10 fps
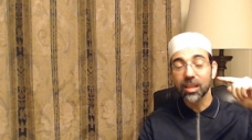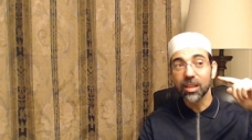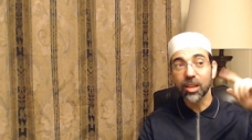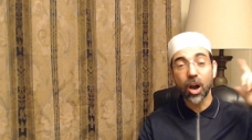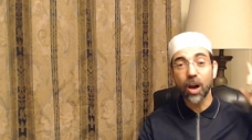
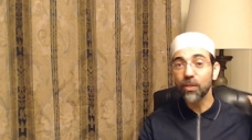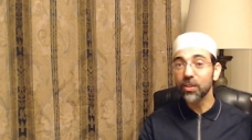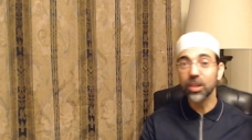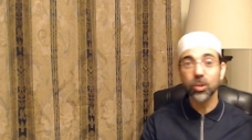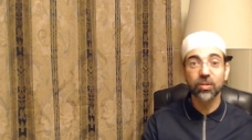the awful
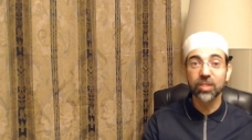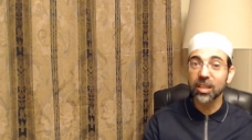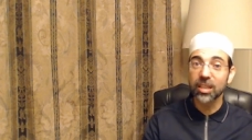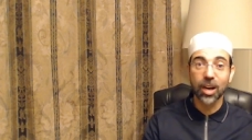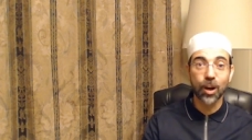things we've done
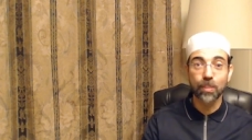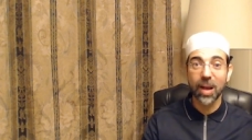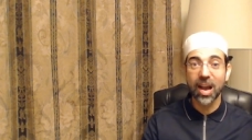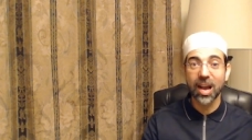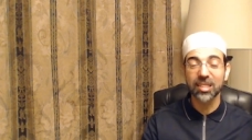in our
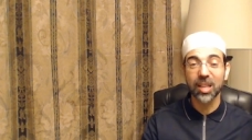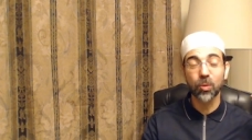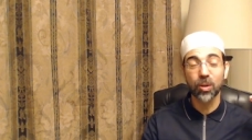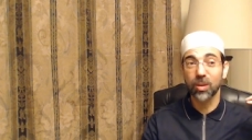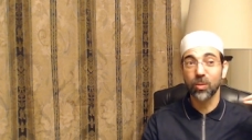past that
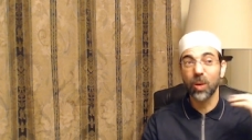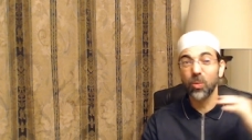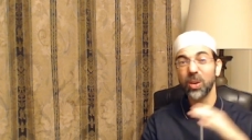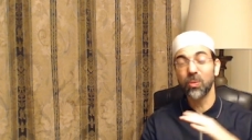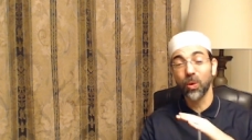what
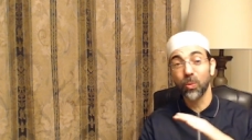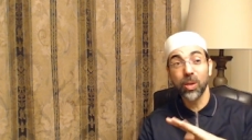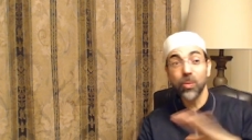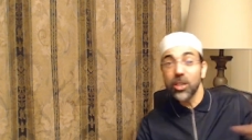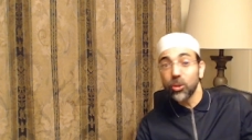we what we
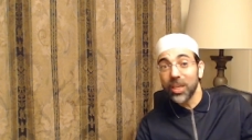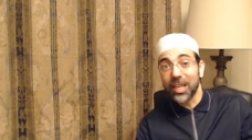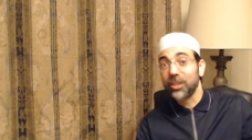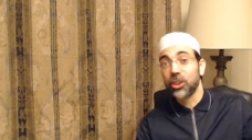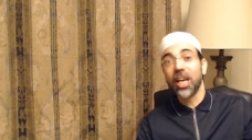wish we
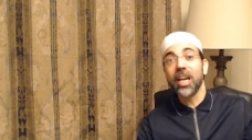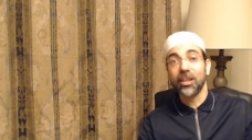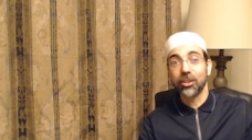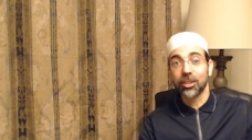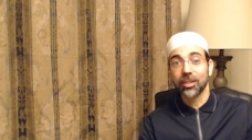can
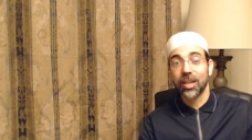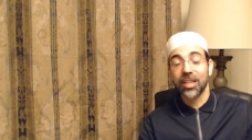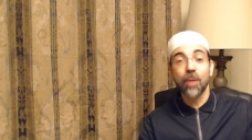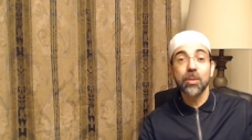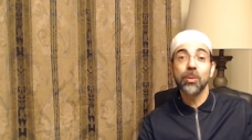change and
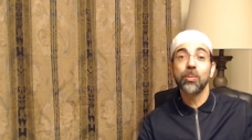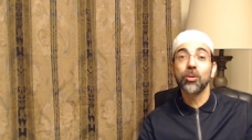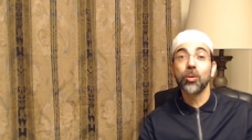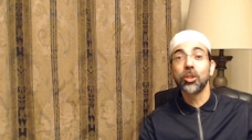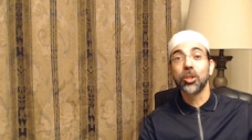how many people
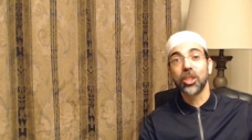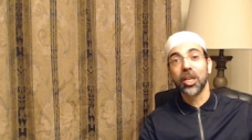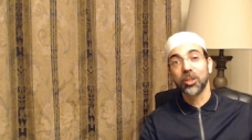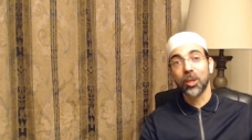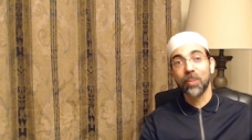wish to
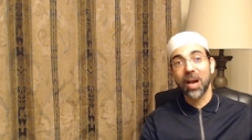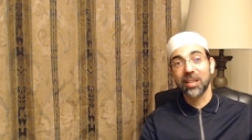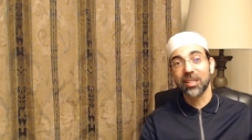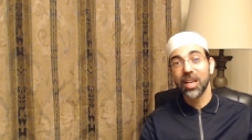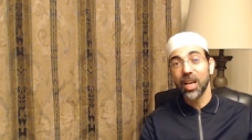change their
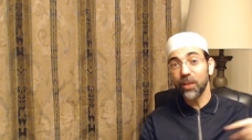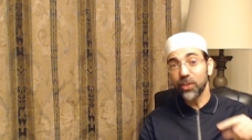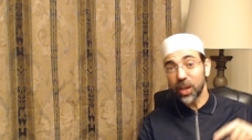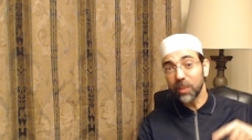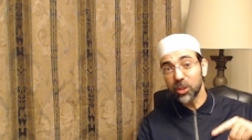past if you
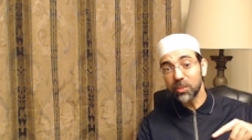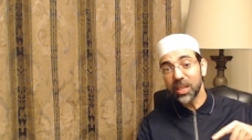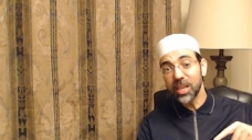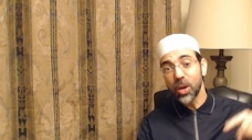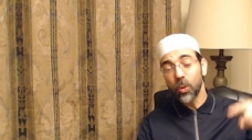come to
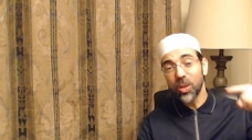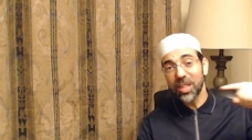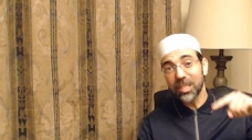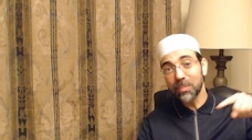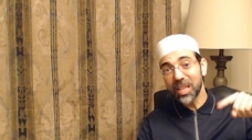me with
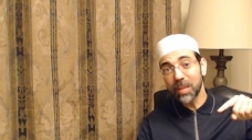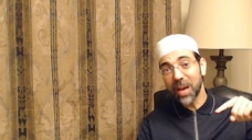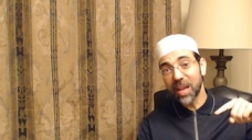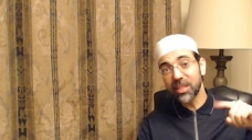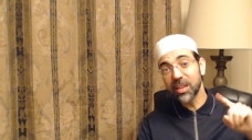as many
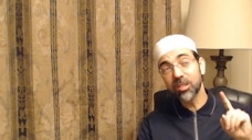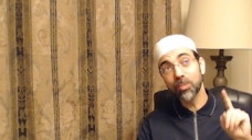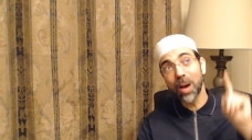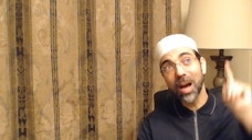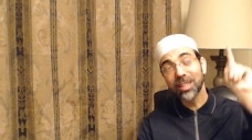bad things
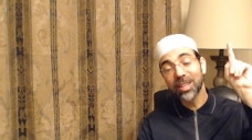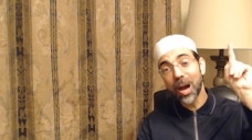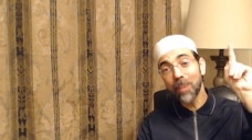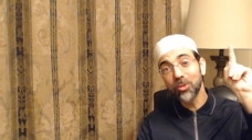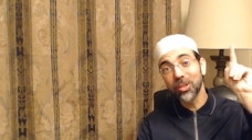piling
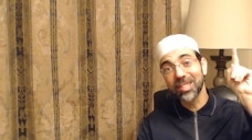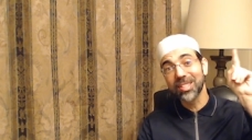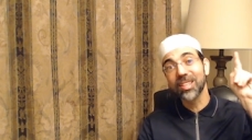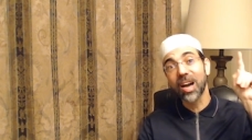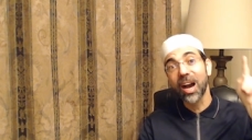up to the
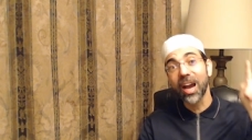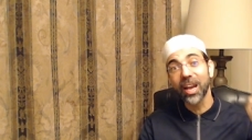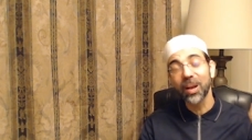sky